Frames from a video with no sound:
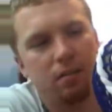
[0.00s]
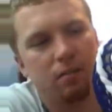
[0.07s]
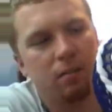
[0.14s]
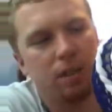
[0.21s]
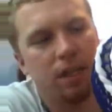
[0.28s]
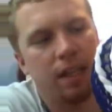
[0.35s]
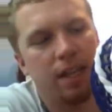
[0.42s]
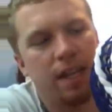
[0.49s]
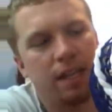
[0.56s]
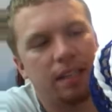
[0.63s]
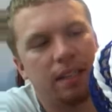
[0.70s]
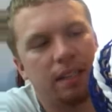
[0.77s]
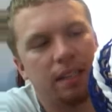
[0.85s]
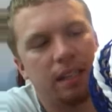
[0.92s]
one of the
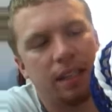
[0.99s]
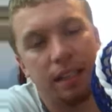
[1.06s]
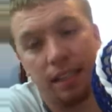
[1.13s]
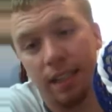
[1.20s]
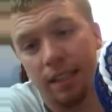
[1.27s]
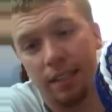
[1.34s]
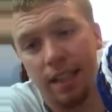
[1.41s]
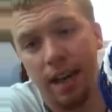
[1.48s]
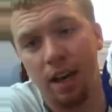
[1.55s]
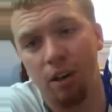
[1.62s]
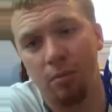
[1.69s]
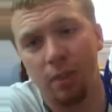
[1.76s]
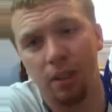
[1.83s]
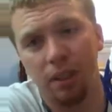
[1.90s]
X's, like the
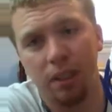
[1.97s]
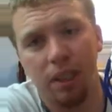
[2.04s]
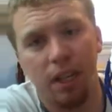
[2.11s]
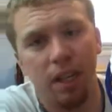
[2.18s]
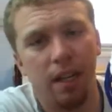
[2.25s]
Excaliburs.